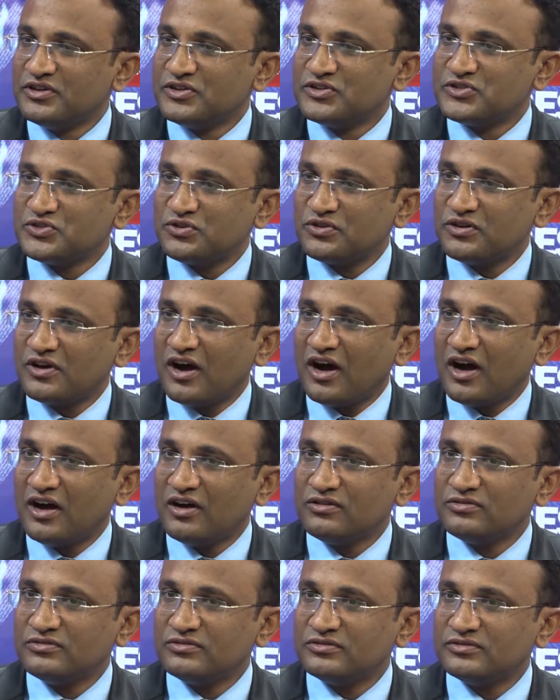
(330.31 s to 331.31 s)
So,
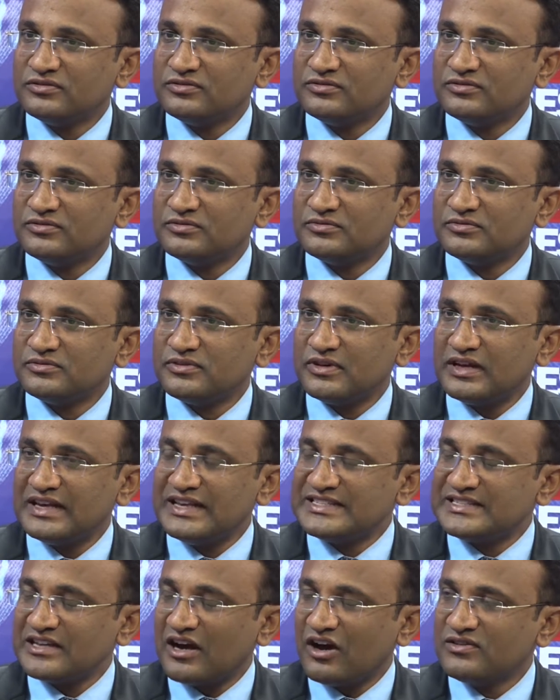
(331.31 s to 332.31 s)
how
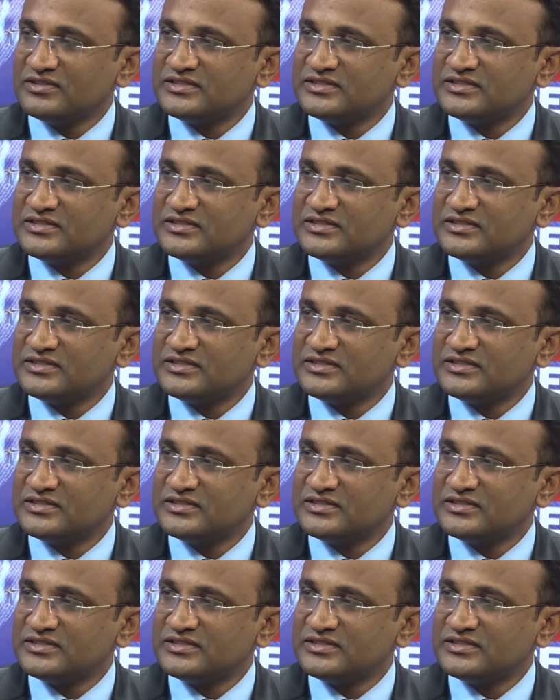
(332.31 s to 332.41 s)
is